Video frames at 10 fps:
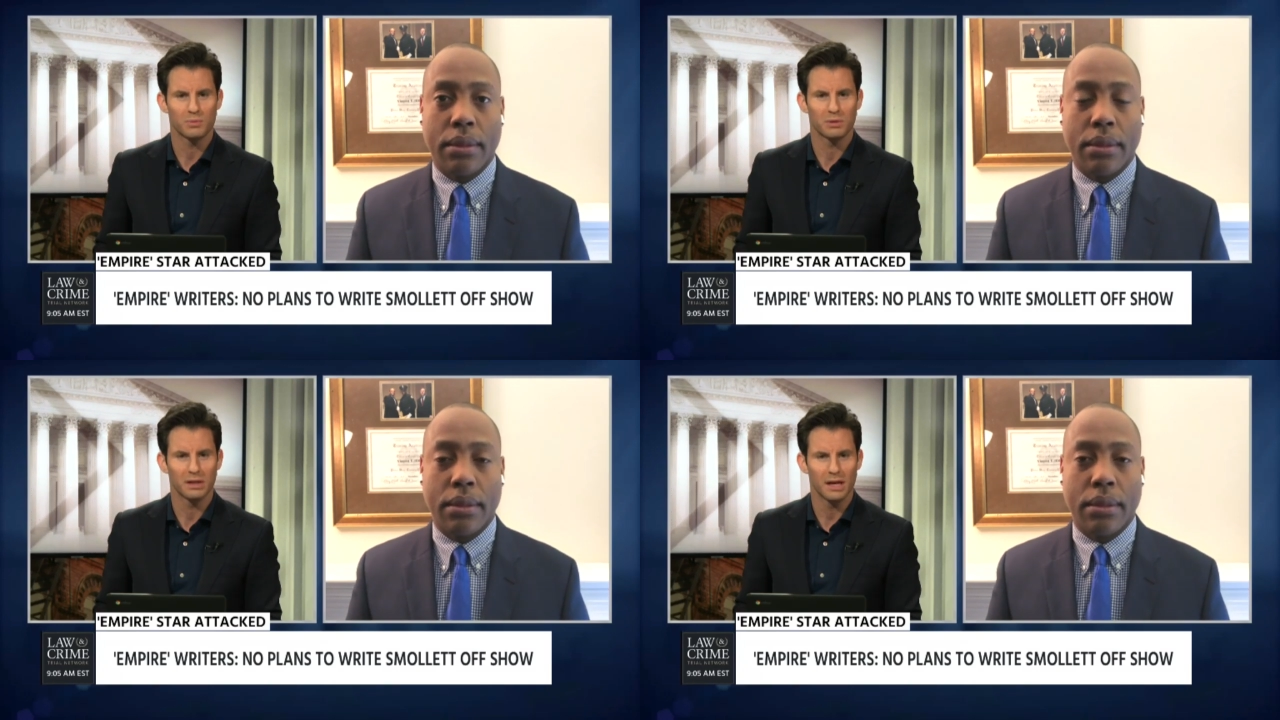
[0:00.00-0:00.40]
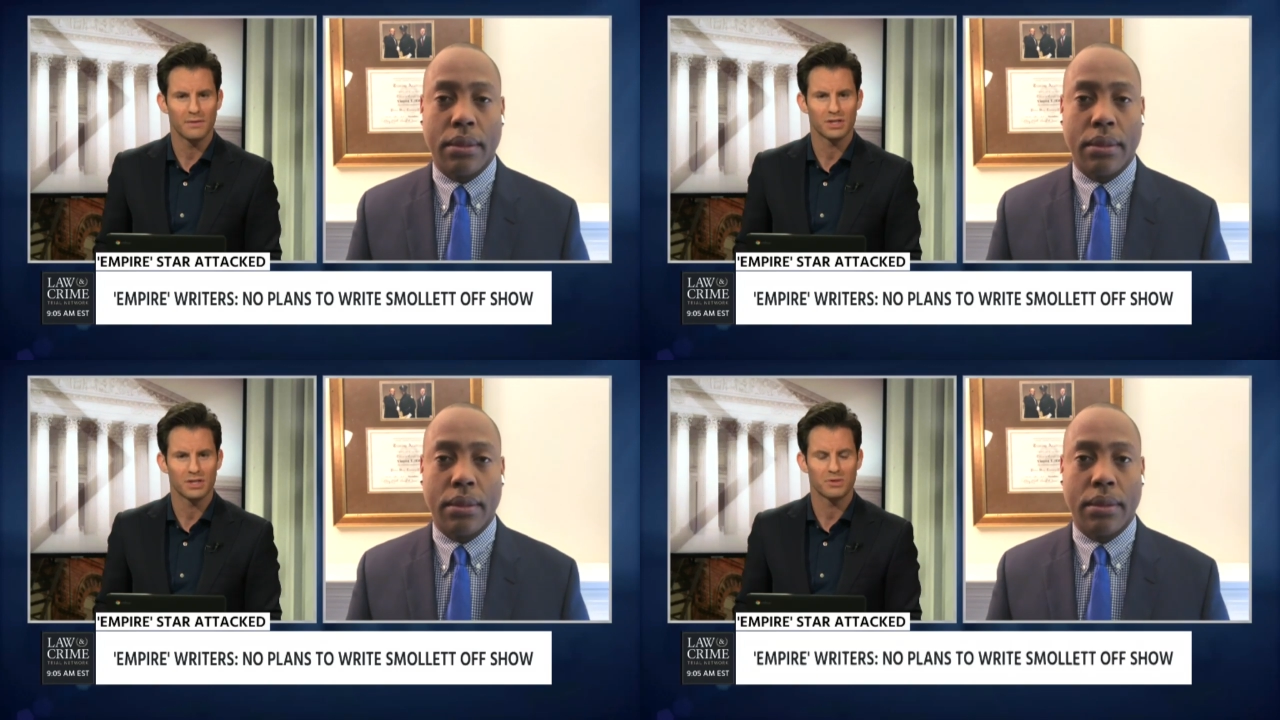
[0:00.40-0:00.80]
Speaker 1: believe
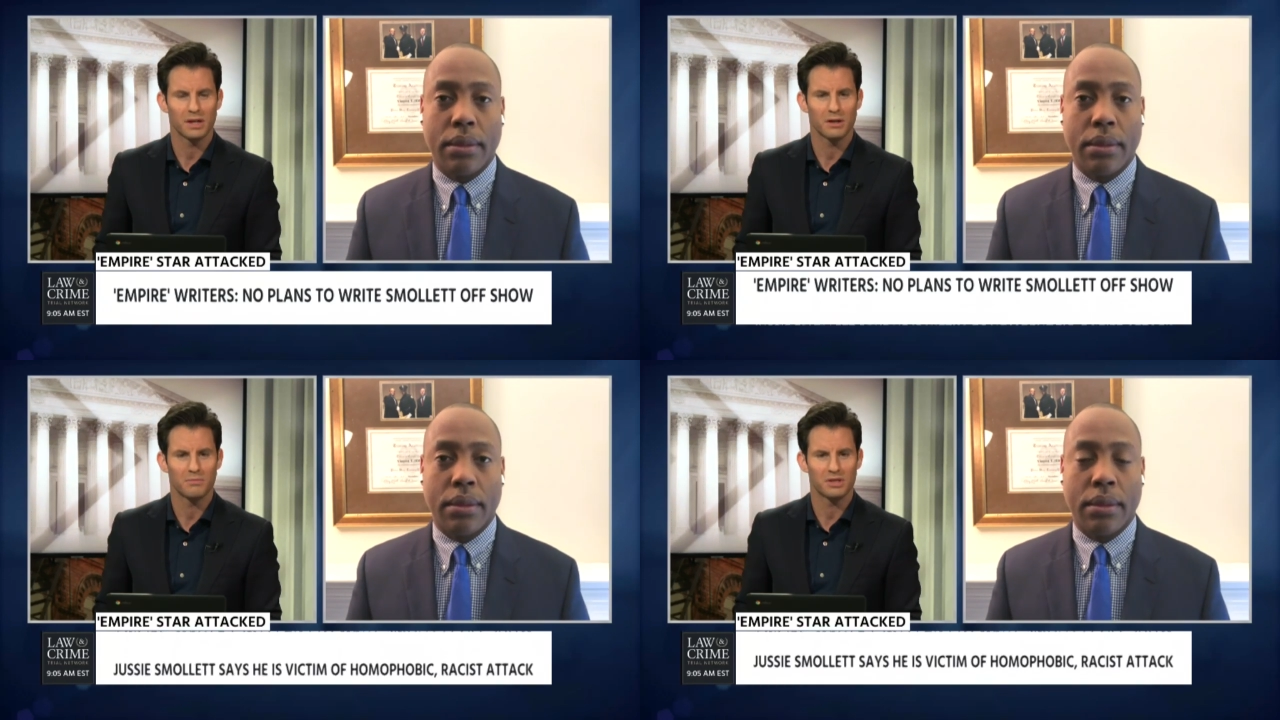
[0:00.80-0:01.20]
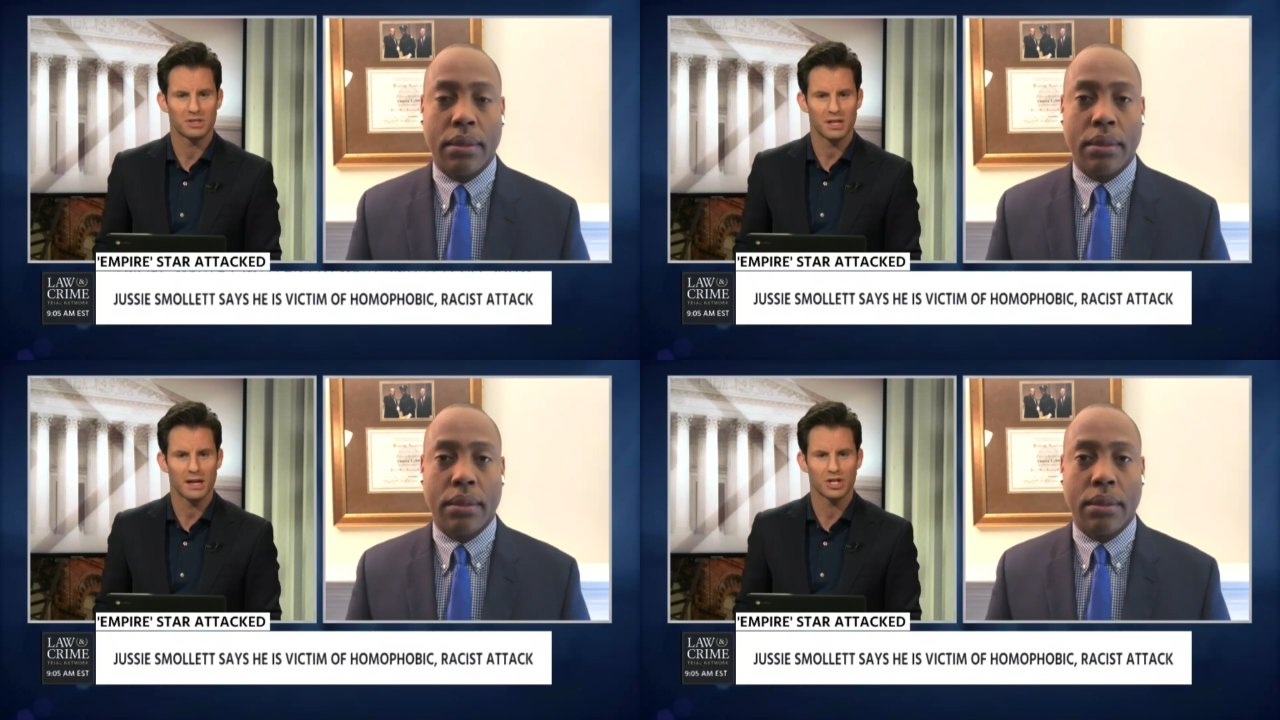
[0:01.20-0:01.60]
something could be
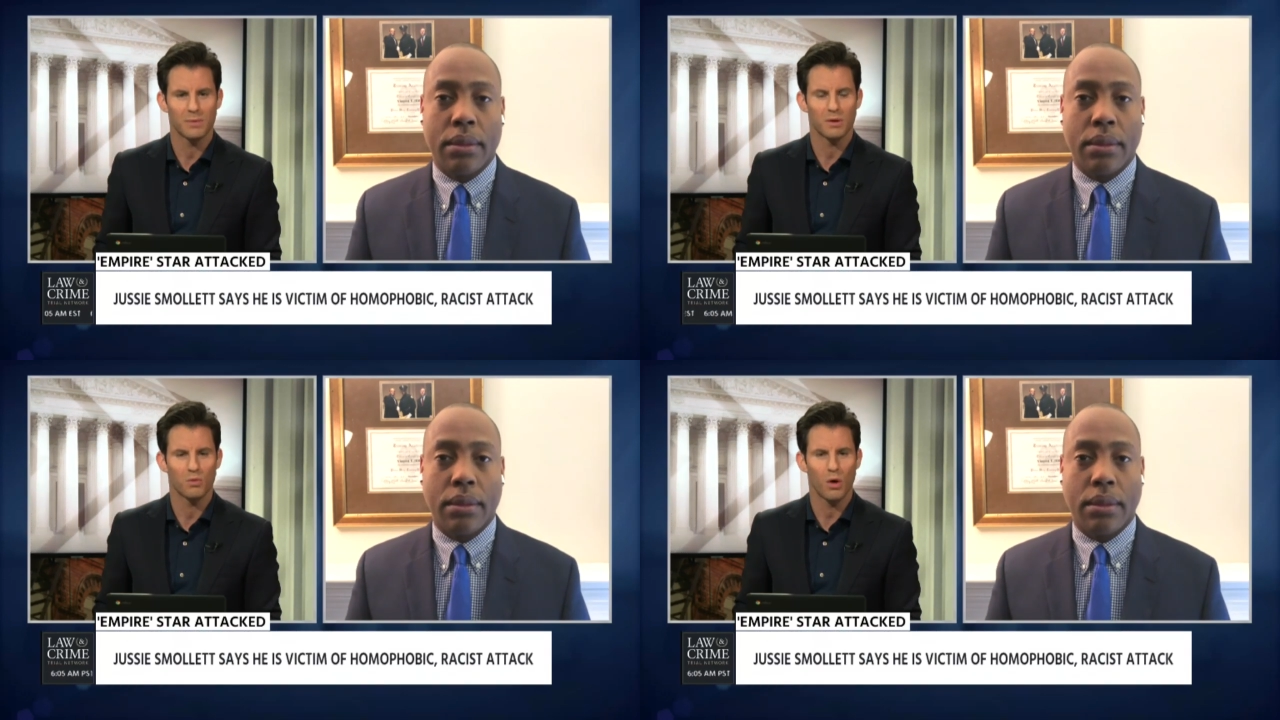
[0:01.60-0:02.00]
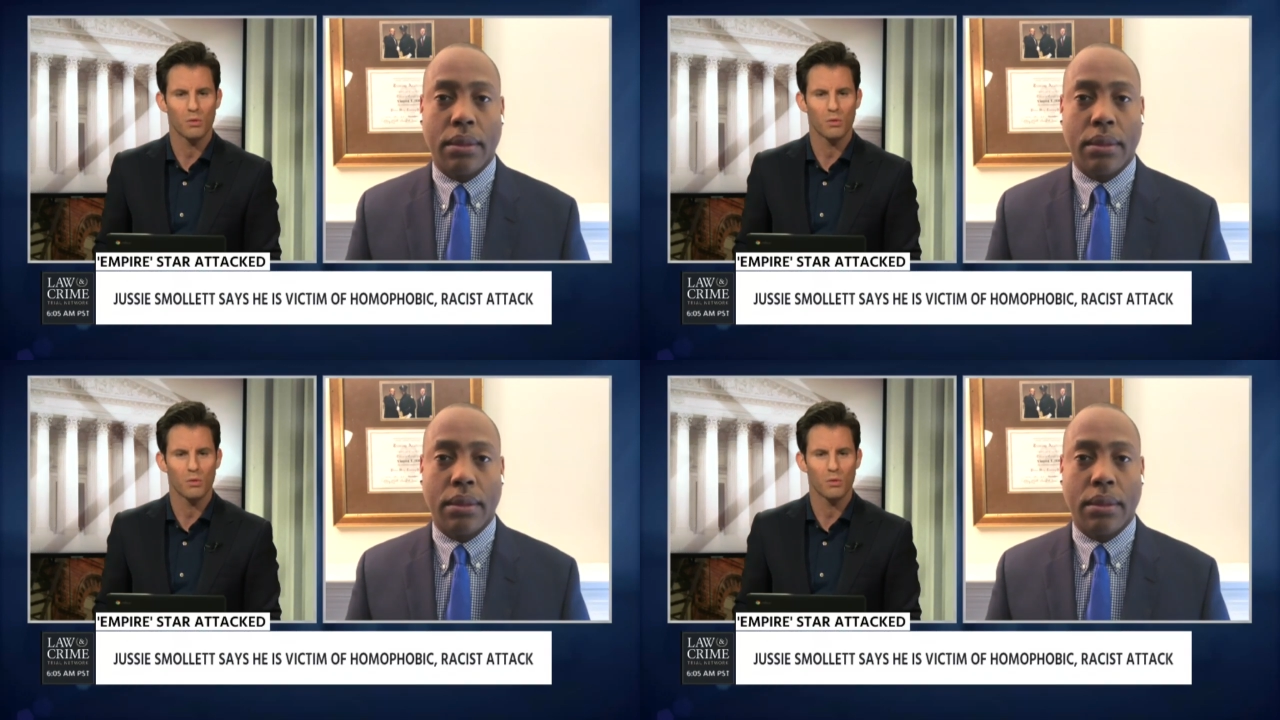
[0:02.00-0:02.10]
staged? I mean, what